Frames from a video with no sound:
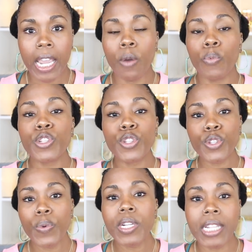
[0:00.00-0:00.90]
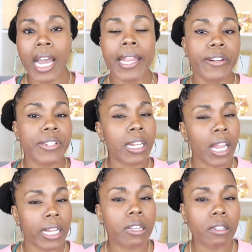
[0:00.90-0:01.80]
And with suicide, there's a
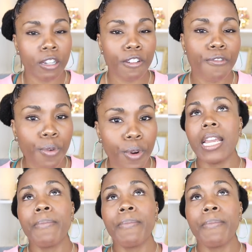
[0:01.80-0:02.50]
lot to look for.